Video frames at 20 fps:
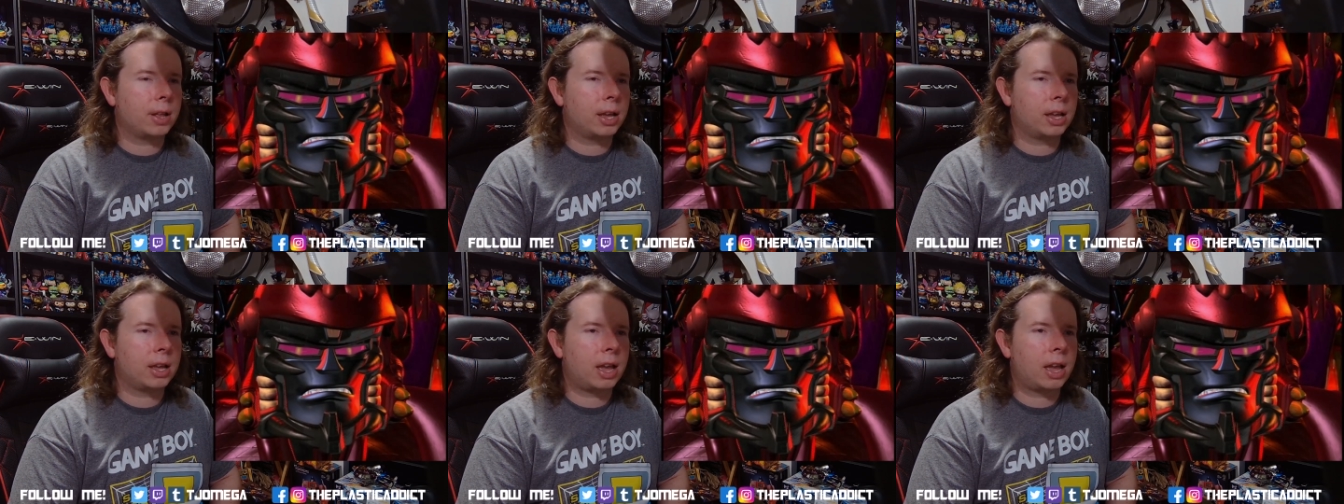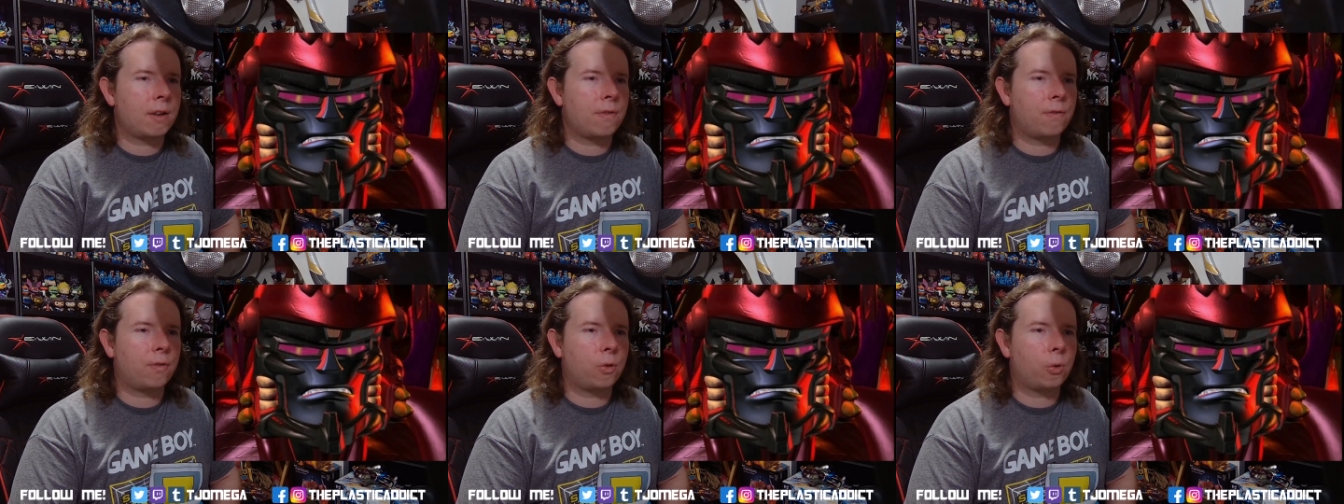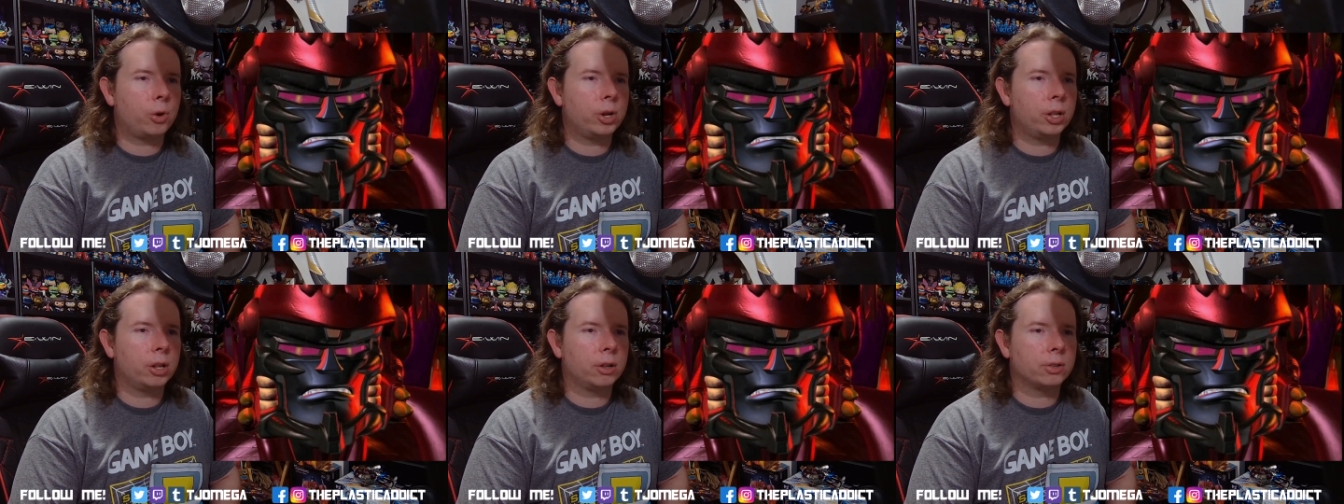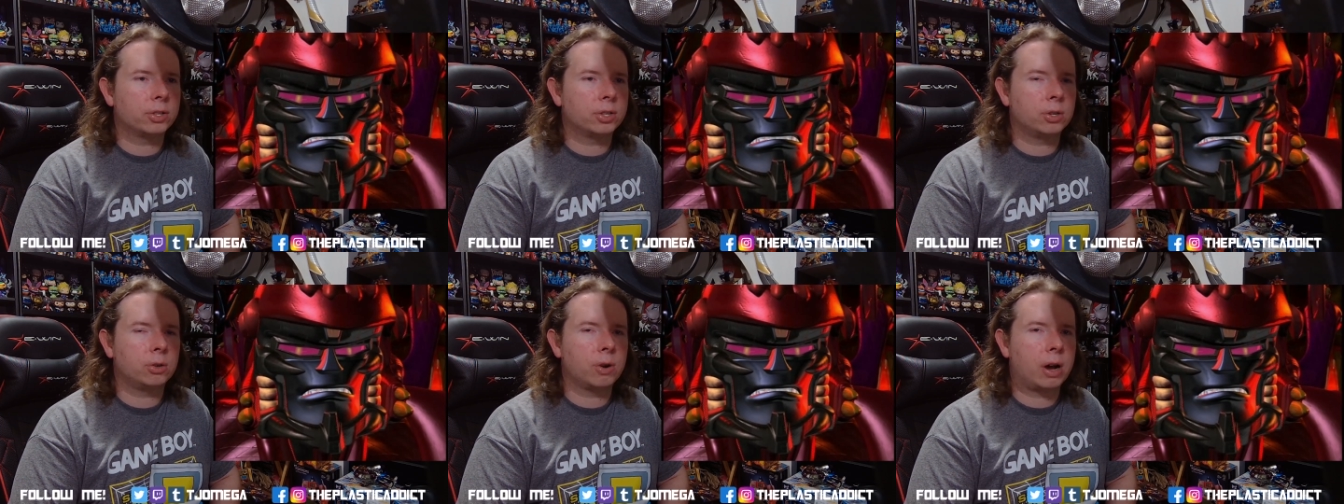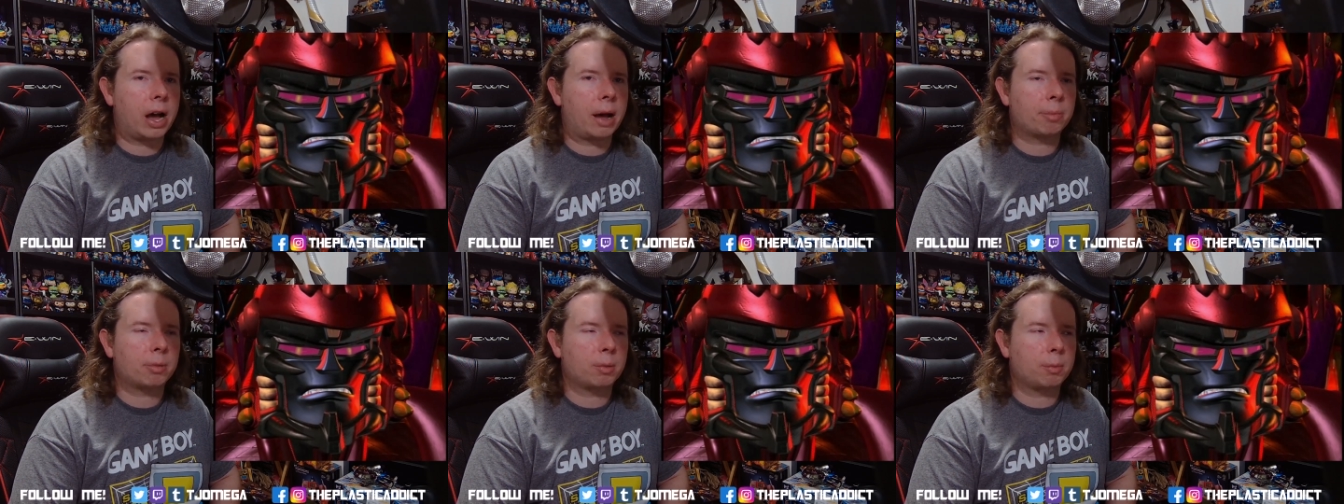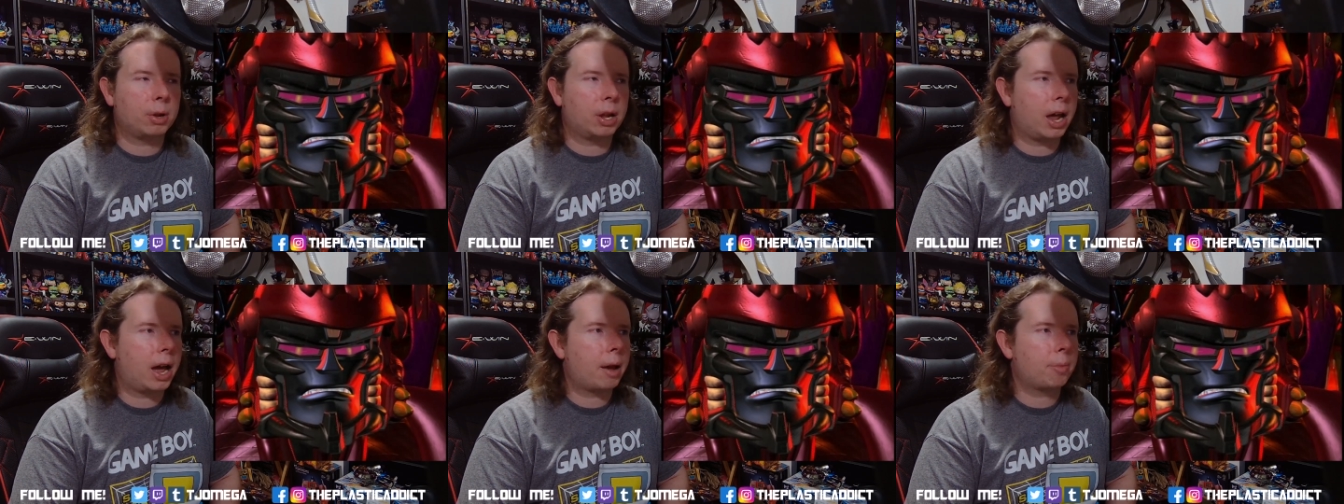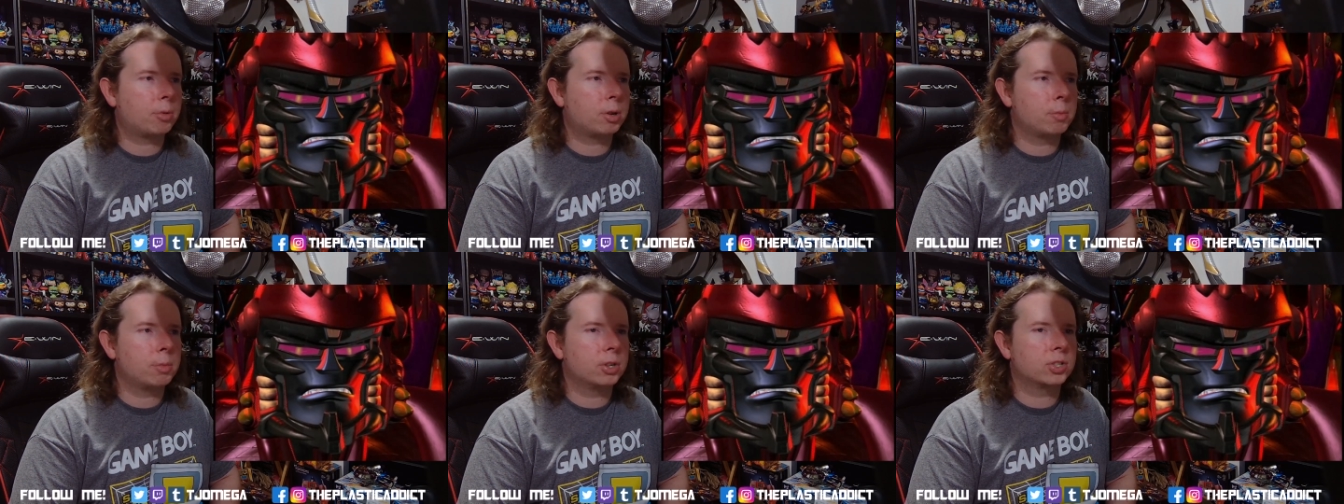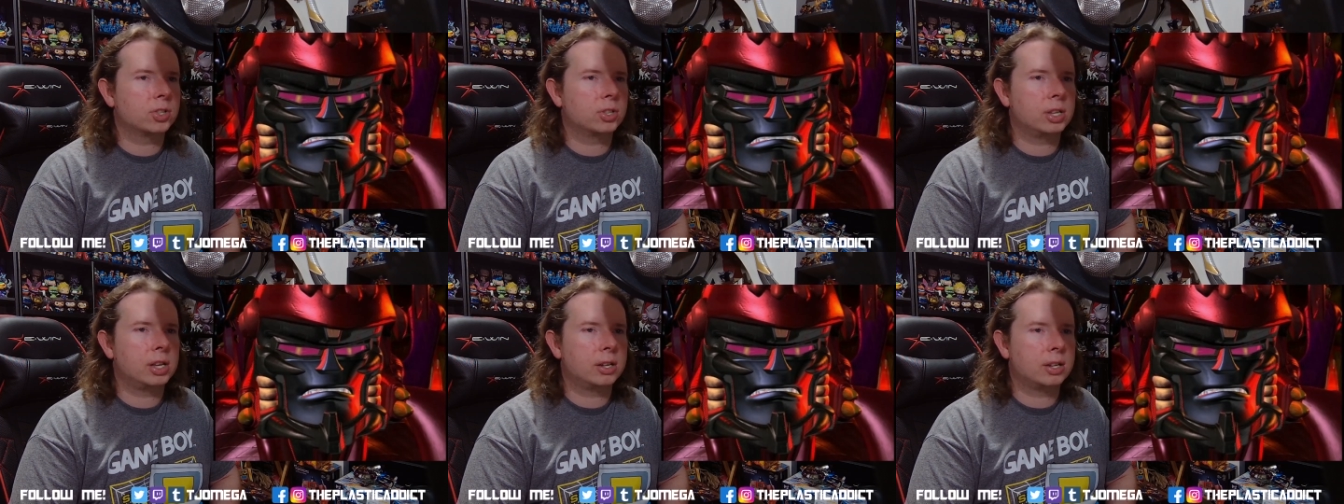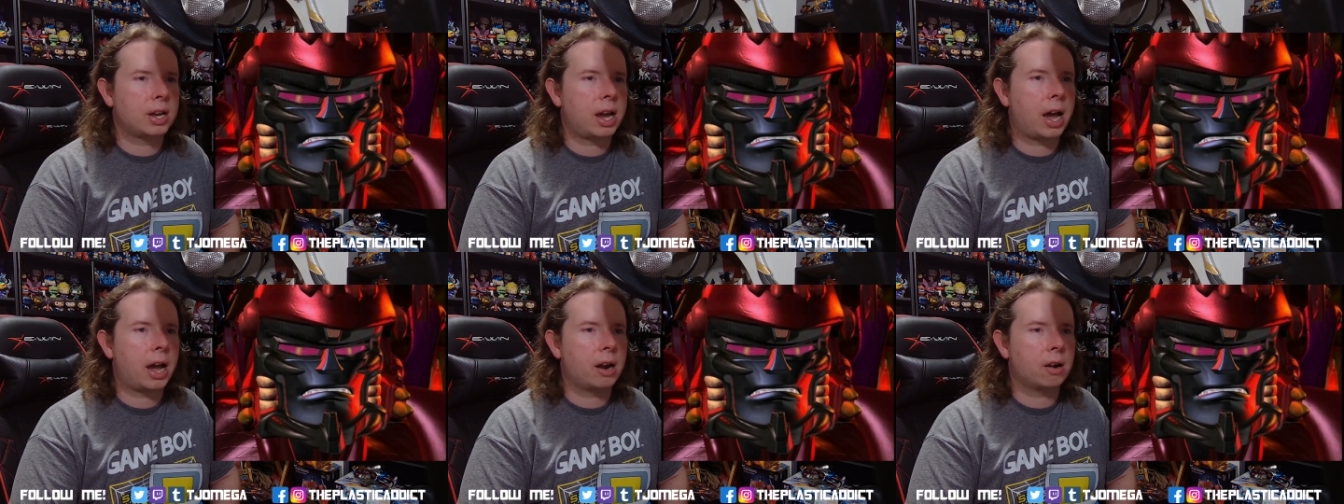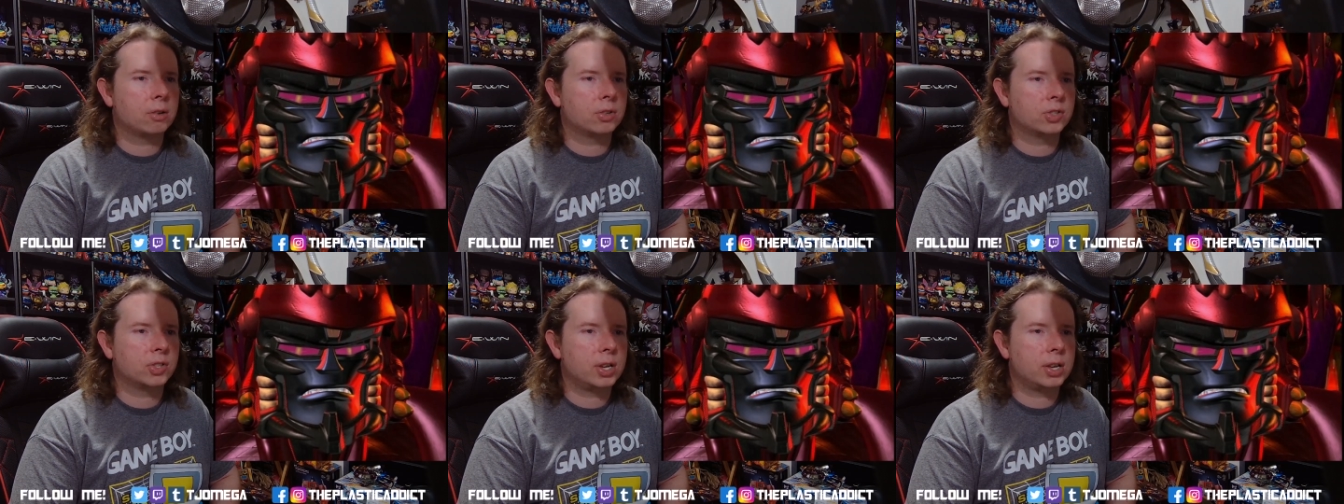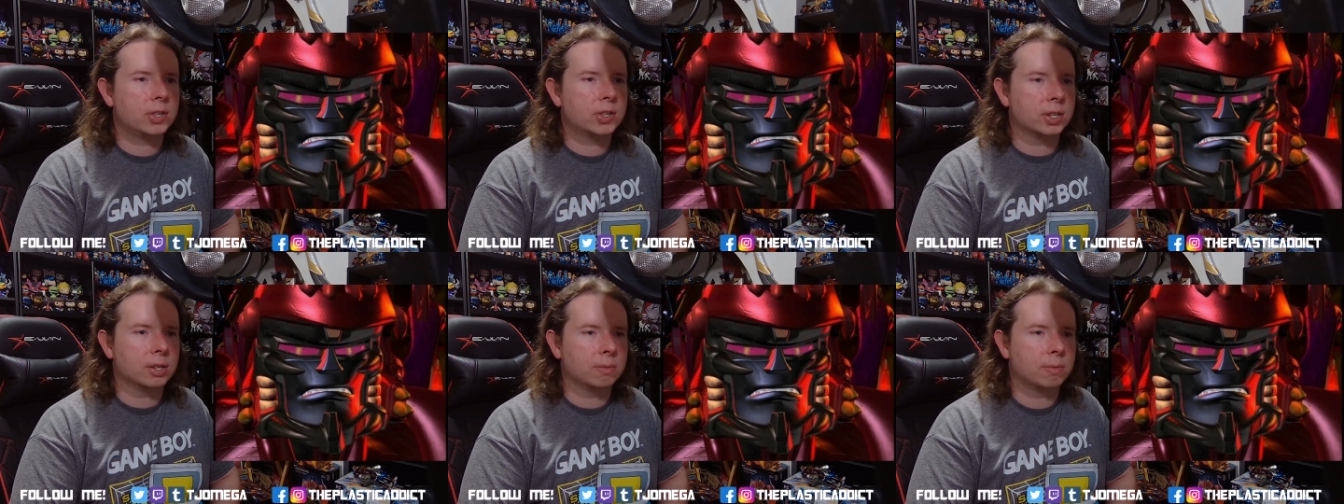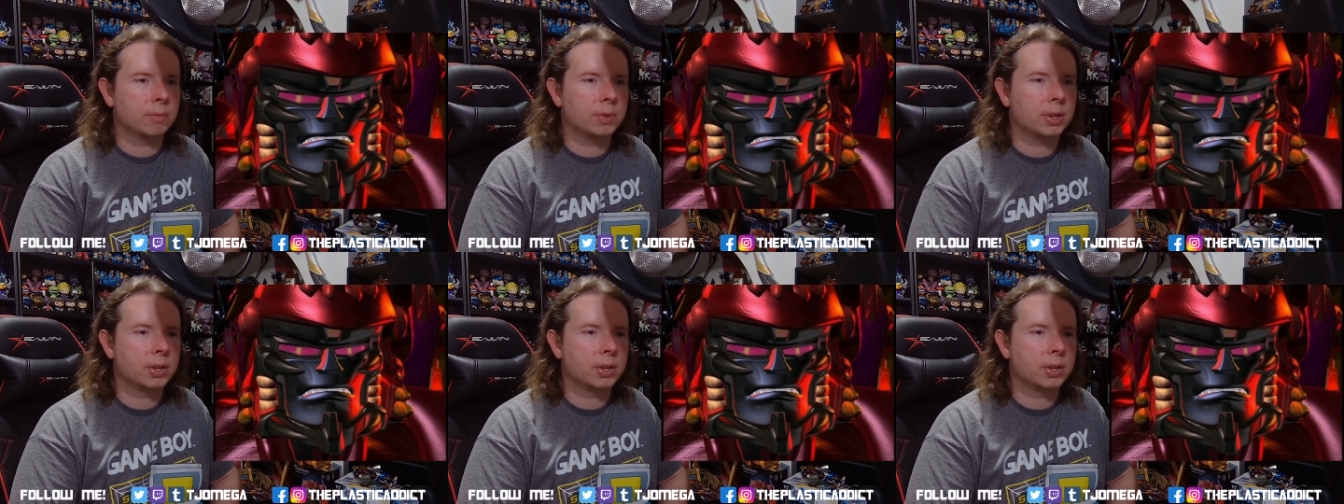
like a foil to Optimal Optimus the entire season.